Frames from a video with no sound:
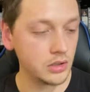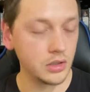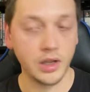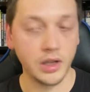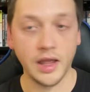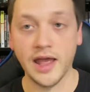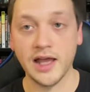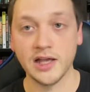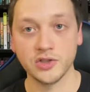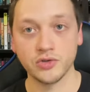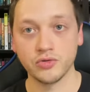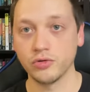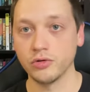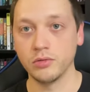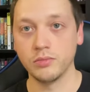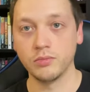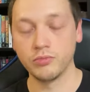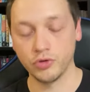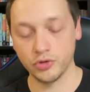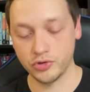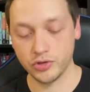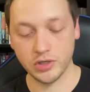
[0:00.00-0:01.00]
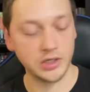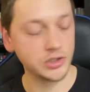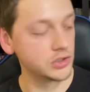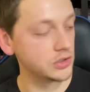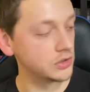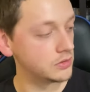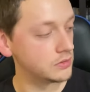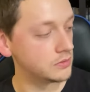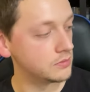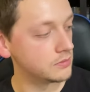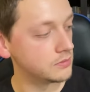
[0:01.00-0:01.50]
astral
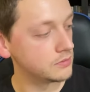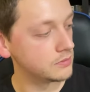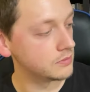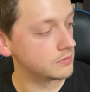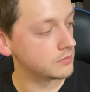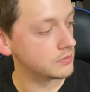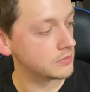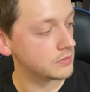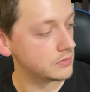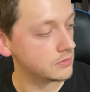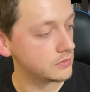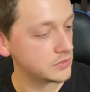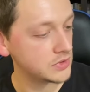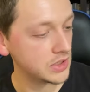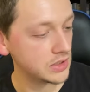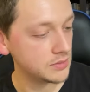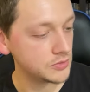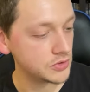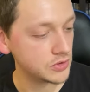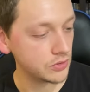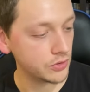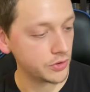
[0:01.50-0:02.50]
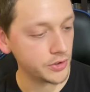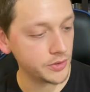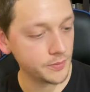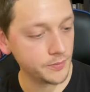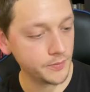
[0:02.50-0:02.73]
projection type story.